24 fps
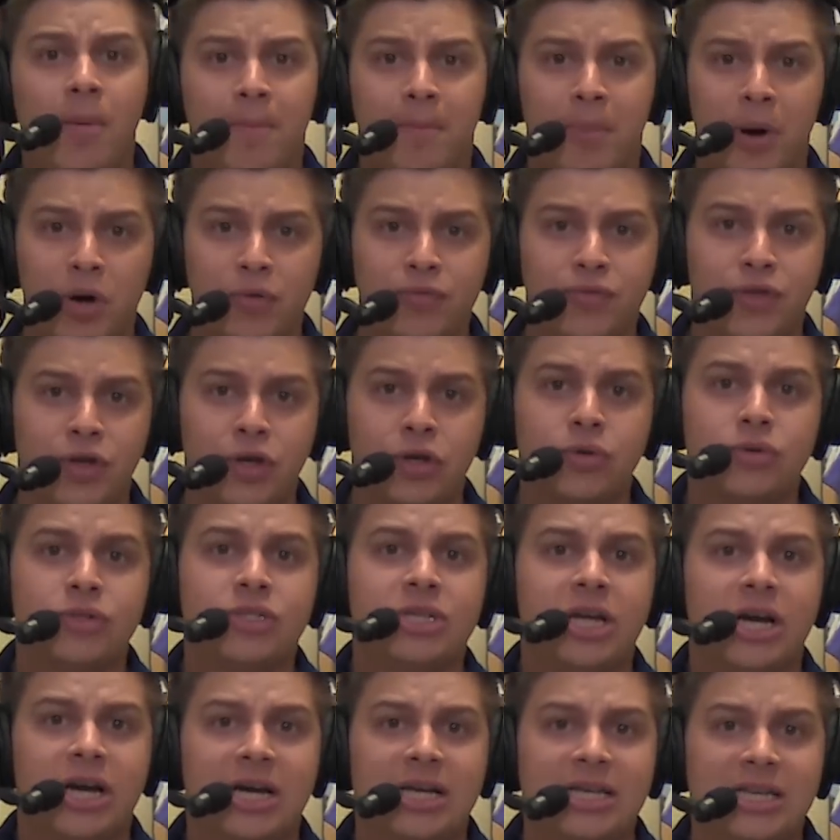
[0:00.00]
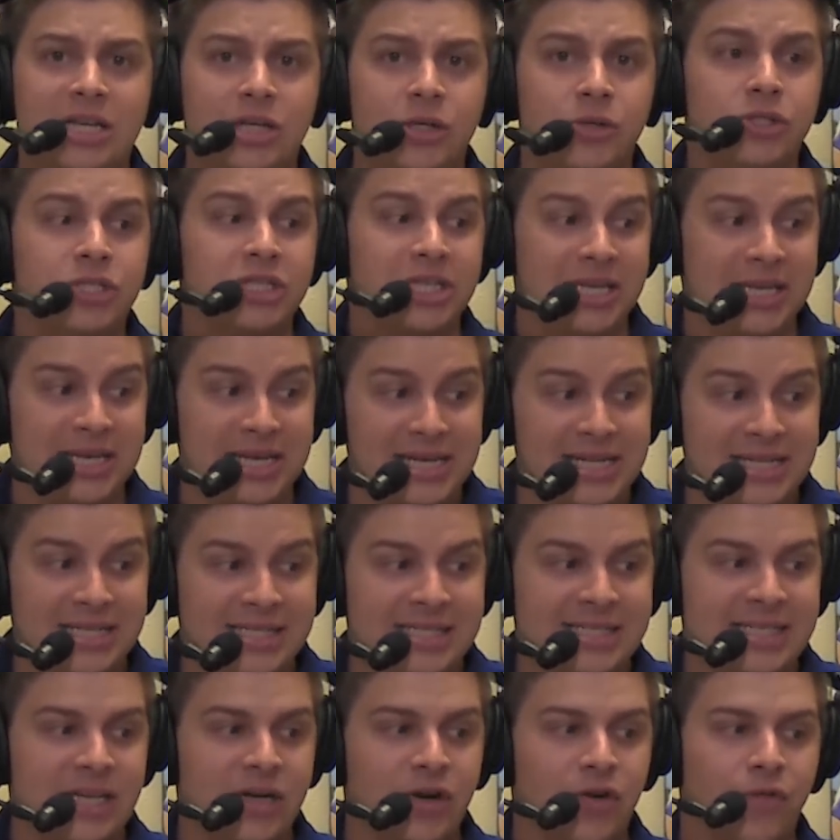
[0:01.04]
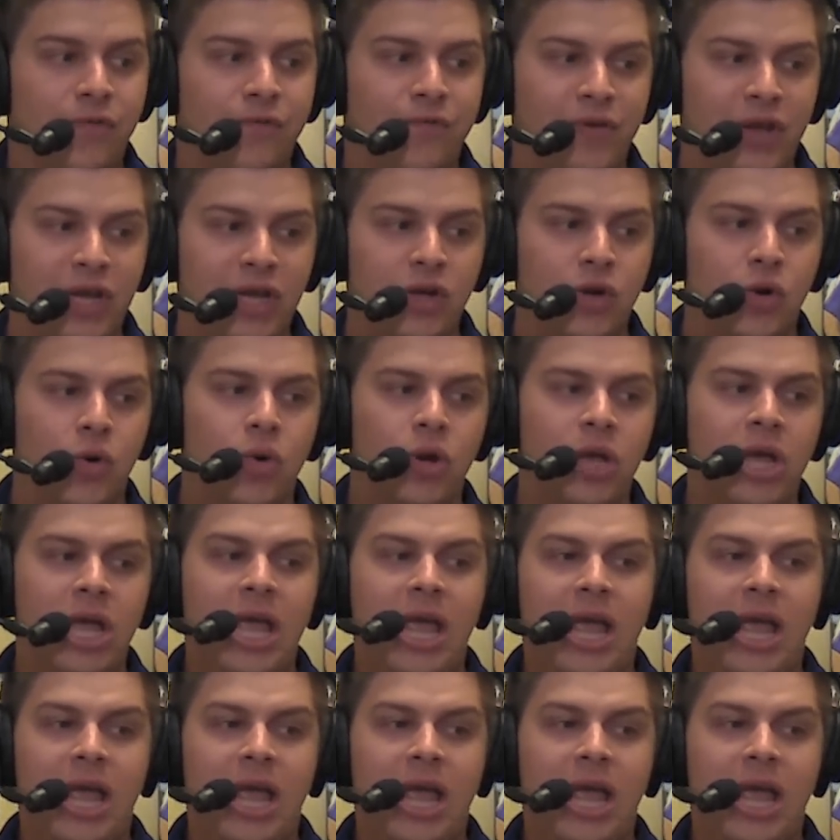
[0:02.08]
Both those years in center field,